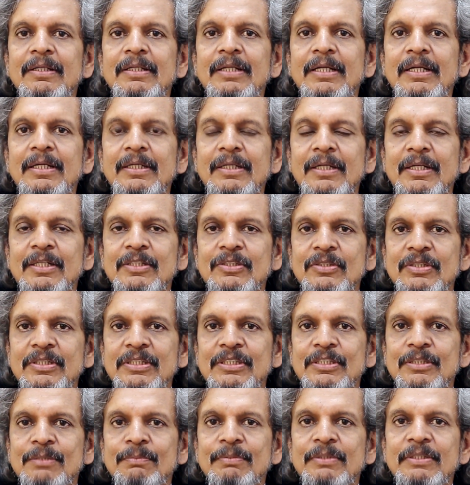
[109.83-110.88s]
that also
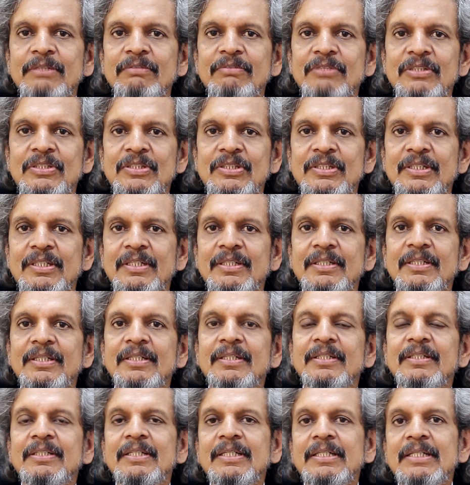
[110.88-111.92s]
is to be
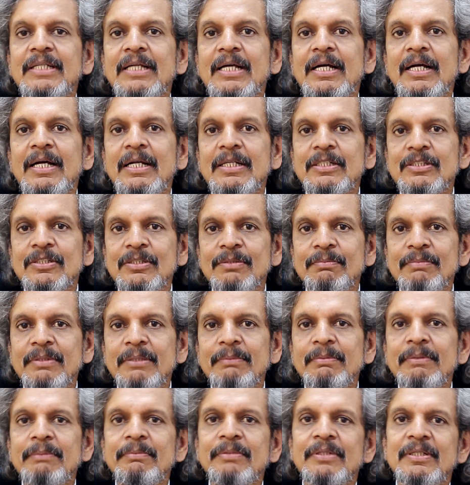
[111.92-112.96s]
investigated. That also
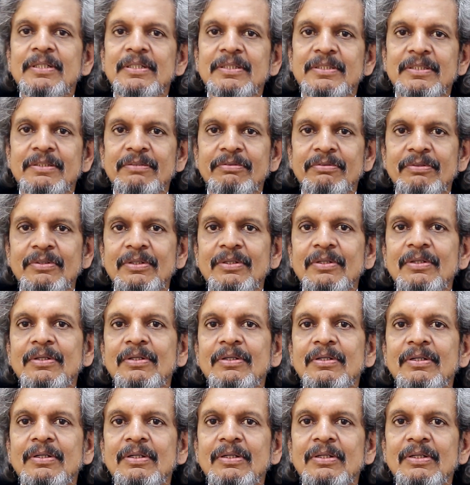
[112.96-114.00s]
may be because of
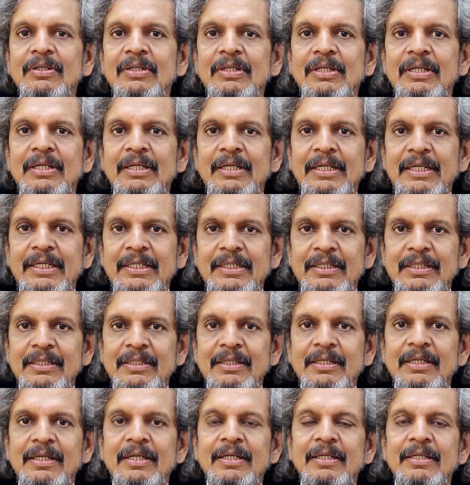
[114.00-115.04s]
uh,
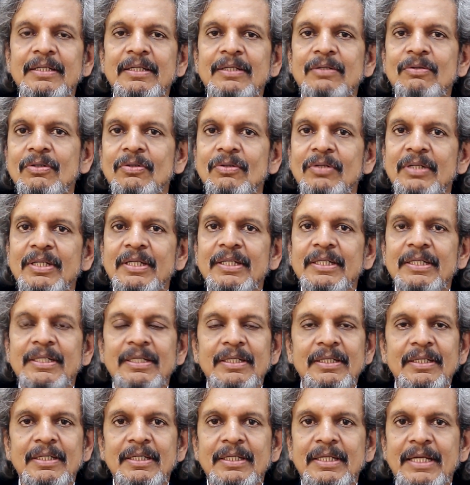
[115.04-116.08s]
rectal or colonic
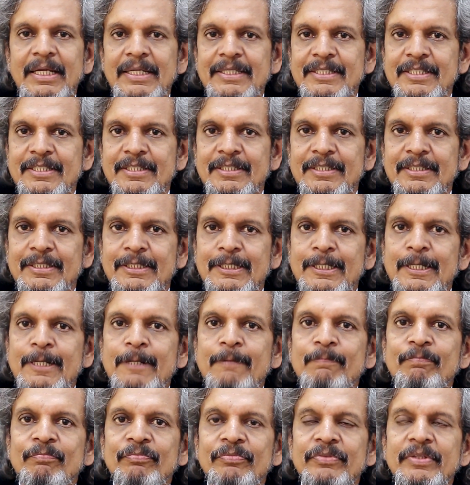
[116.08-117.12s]
cancers.
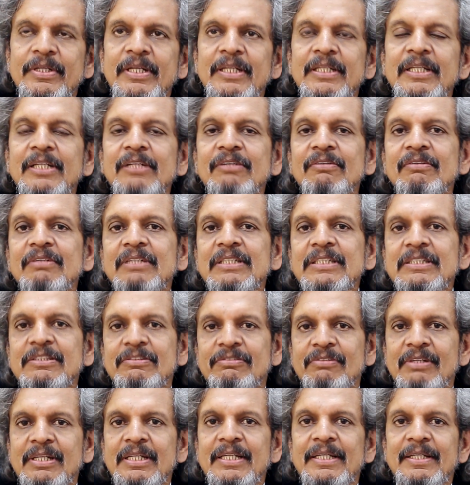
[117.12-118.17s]
The other one is
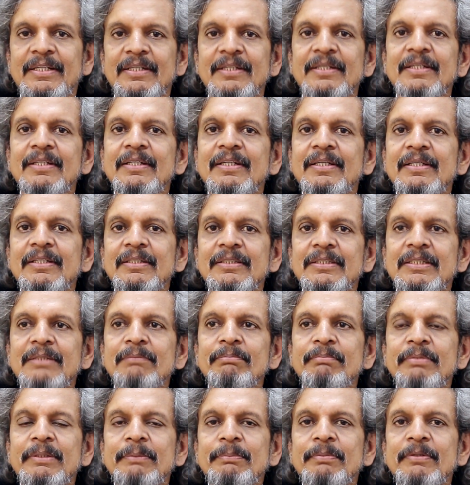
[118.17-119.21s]
swelling.
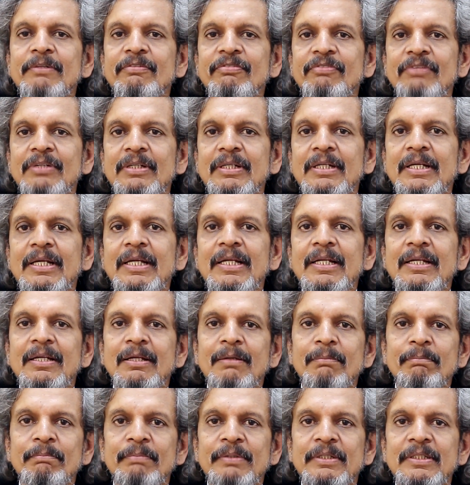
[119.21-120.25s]
Some people feel a
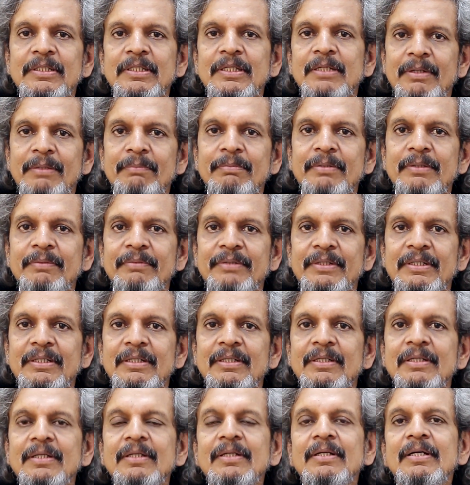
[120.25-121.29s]
lump in the abdomen
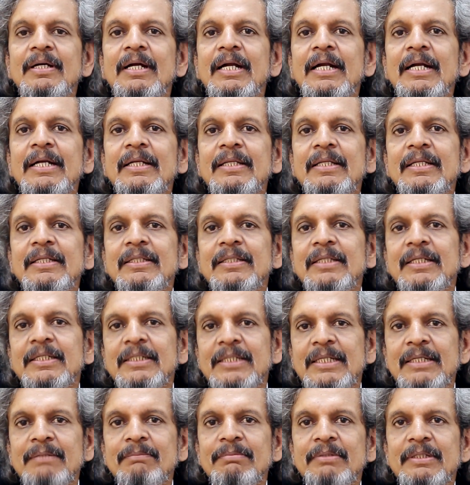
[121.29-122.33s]
and then
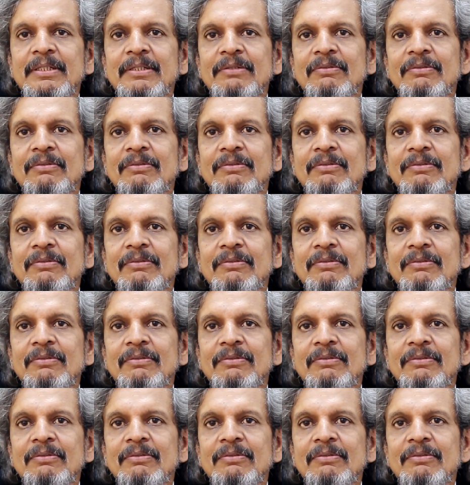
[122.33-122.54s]
that can be